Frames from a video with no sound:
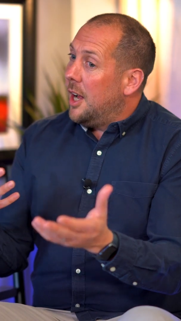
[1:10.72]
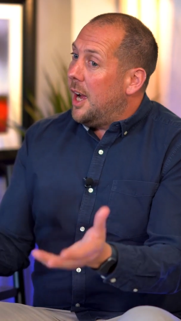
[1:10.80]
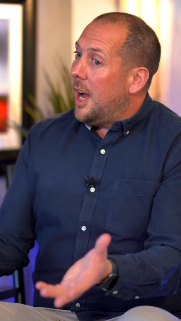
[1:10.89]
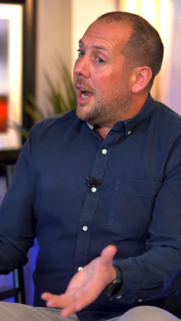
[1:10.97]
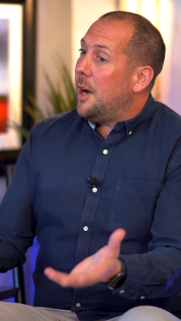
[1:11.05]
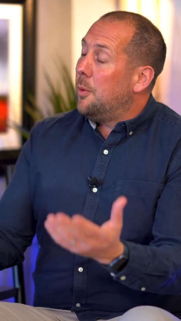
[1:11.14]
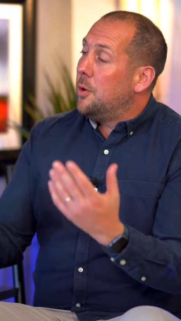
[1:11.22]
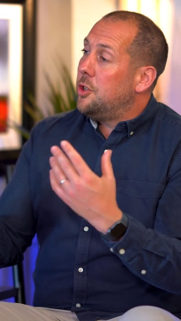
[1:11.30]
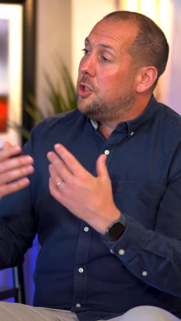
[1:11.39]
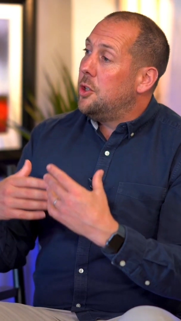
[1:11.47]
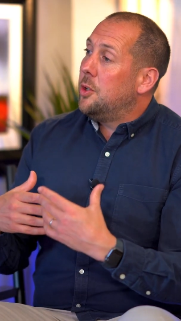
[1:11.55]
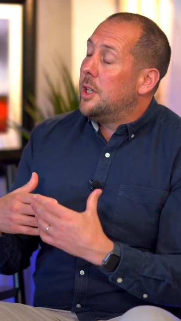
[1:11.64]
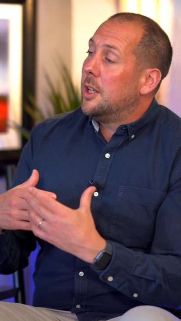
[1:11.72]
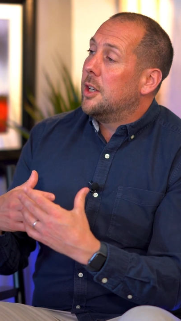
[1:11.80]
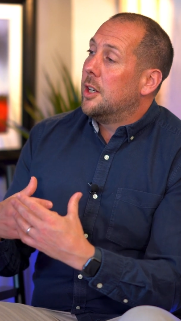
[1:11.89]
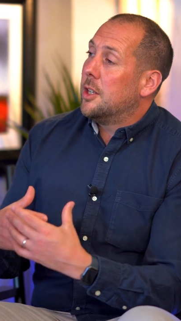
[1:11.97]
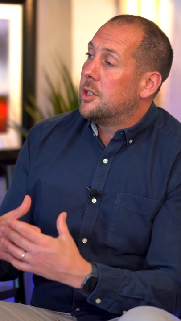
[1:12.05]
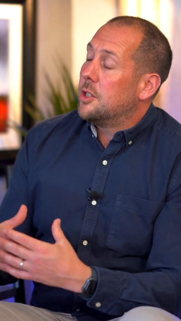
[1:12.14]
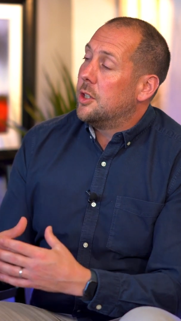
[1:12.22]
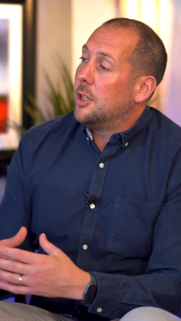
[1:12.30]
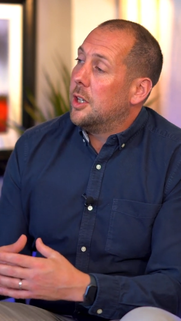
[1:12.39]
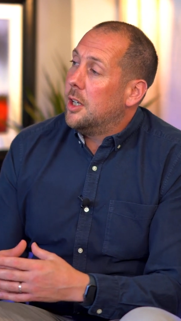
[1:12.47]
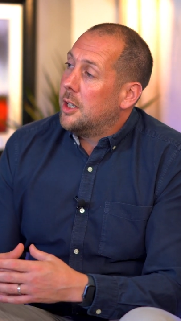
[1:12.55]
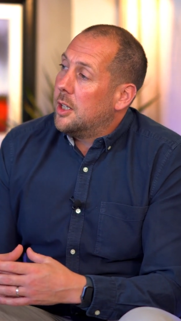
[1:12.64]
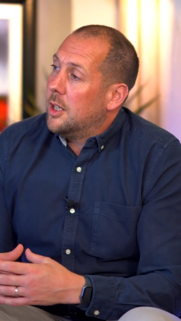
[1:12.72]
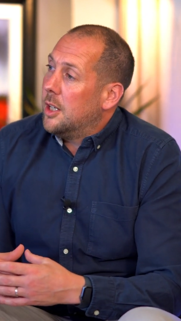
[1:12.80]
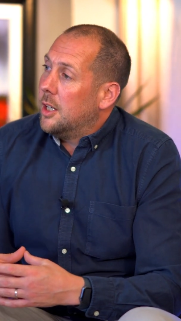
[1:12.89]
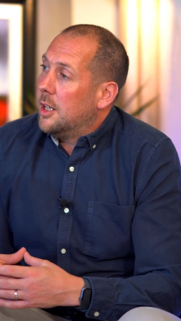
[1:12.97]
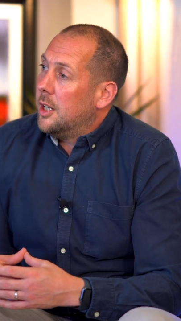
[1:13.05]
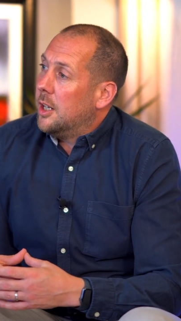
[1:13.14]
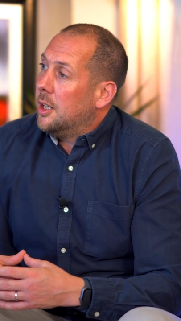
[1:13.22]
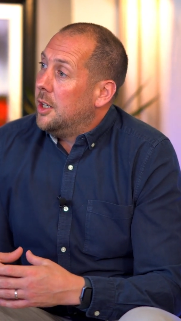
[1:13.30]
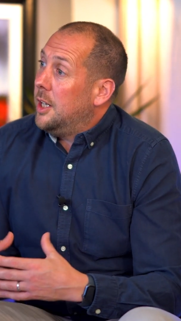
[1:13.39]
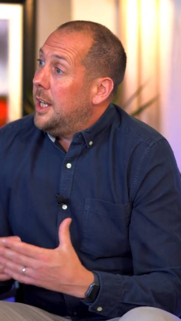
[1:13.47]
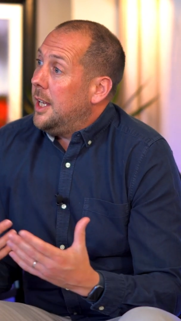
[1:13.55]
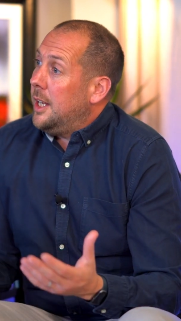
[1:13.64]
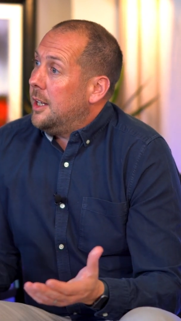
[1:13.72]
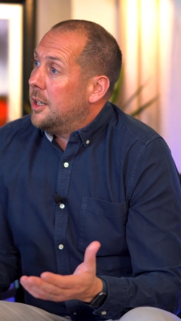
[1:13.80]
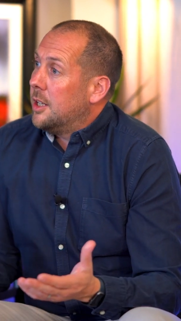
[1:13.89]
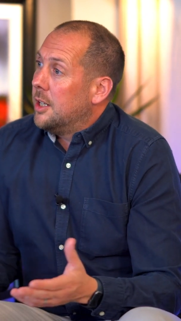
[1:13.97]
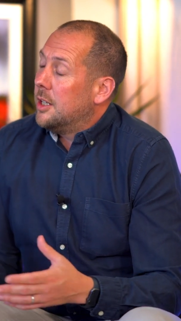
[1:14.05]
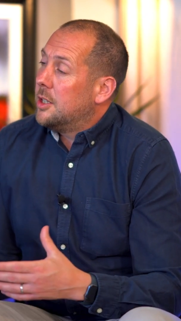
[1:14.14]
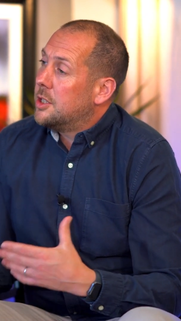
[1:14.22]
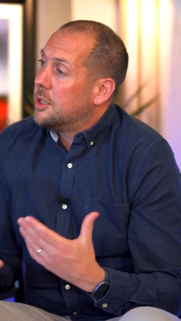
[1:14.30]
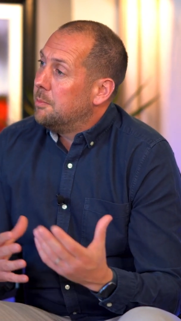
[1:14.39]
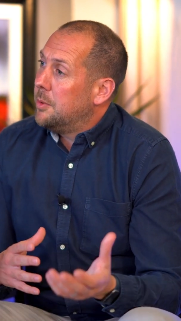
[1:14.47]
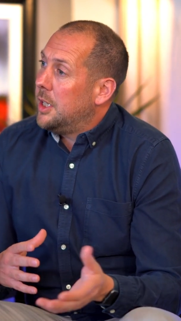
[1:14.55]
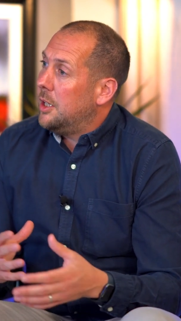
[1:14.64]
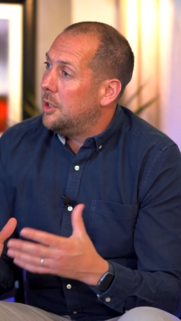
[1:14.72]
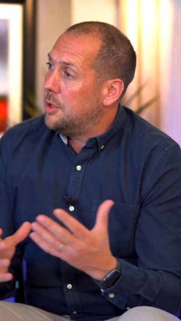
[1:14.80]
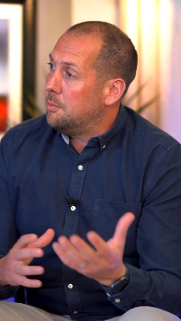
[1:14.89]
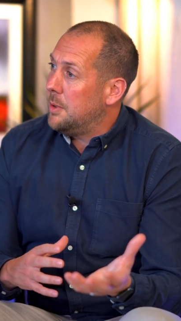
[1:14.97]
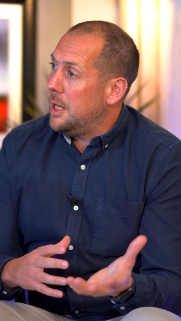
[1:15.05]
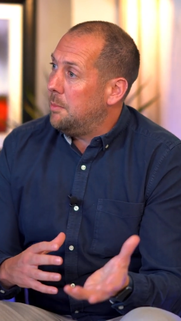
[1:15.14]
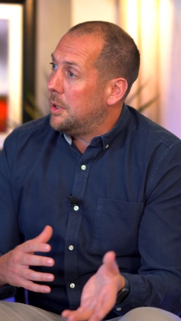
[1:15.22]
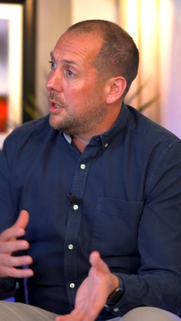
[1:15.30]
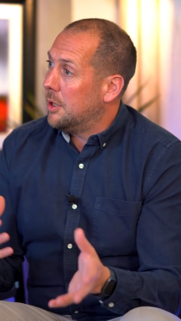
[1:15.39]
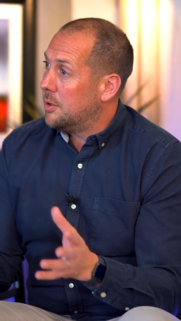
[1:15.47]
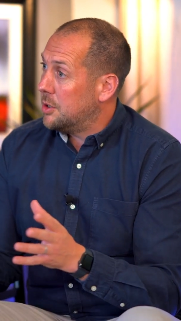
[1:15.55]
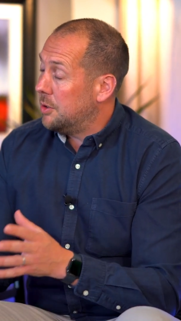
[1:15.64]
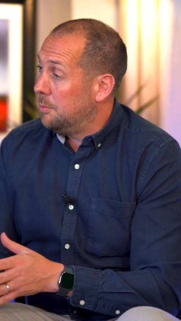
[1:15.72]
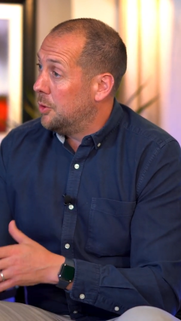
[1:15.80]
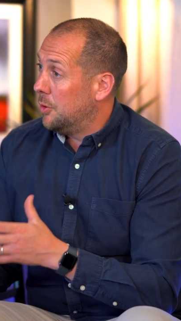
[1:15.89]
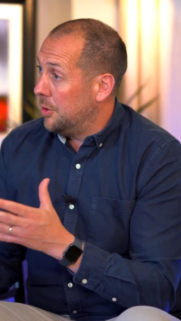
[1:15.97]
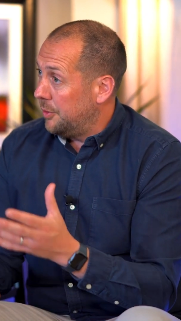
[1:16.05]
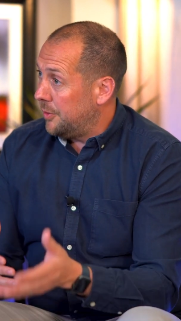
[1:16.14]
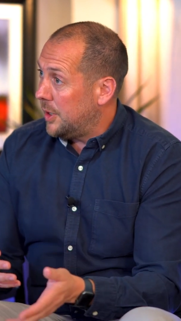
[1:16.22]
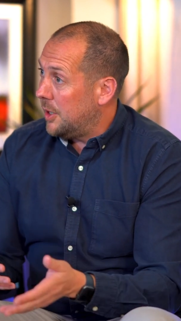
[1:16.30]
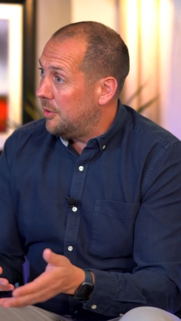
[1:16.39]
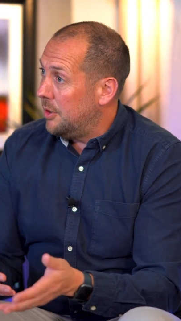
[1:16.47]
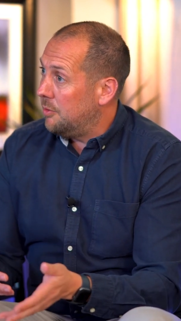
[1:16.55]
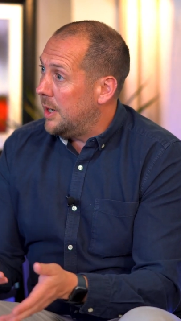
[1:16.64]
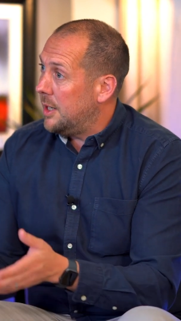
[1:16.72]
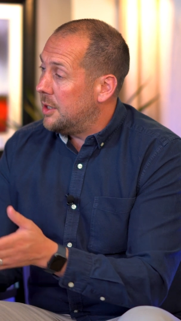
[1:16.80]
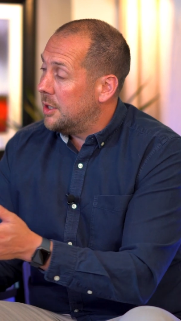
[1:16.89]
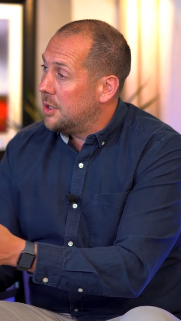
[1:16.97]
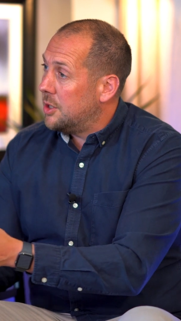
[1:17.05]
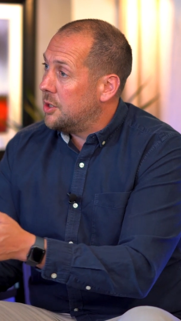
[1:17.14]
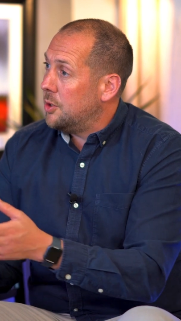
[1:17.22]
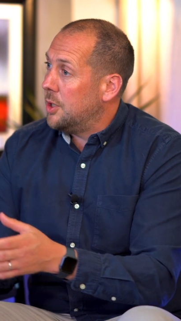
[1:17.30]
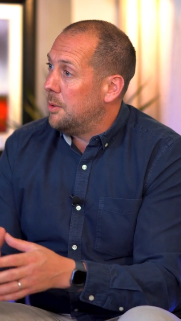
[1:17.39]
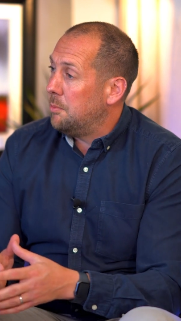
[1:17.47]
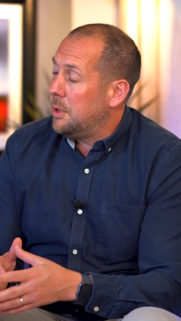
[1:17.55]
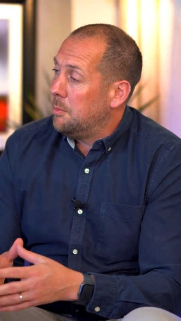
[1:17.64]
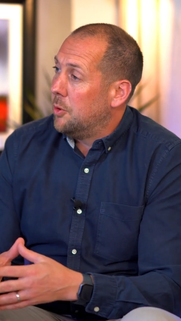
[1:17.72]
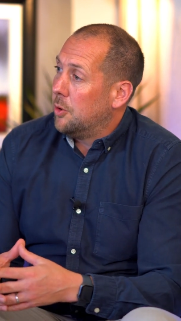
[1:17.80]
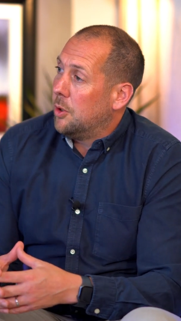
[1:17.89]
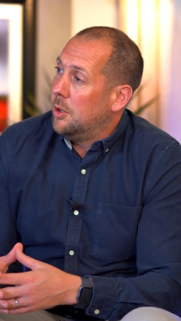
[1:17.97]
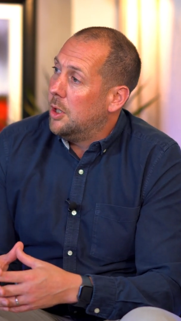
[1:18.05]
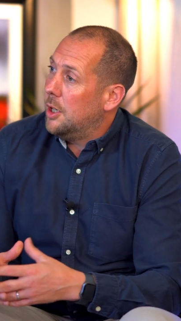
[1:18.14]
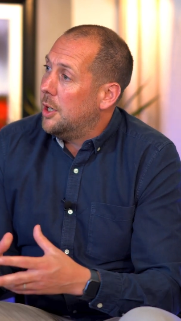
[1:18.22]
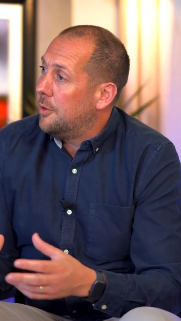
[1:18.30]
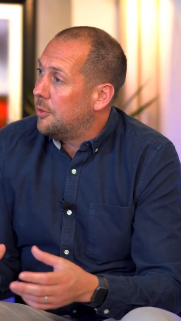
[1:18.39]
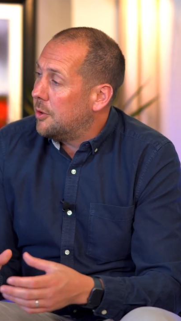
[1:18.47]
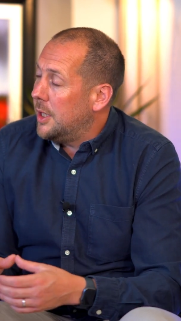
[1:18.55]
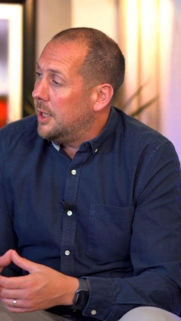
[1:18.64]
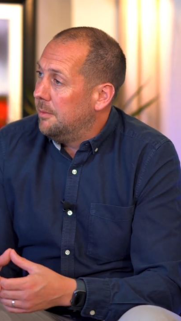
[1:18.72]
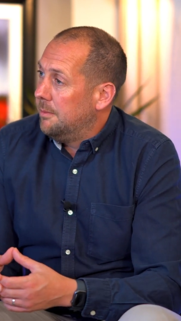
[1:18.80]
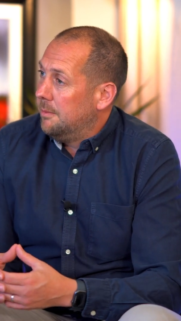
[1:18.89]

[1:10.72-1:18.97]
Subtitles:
How would you then kind of lead somebody who's maybe kind of more on the fiery red to then be more earth green?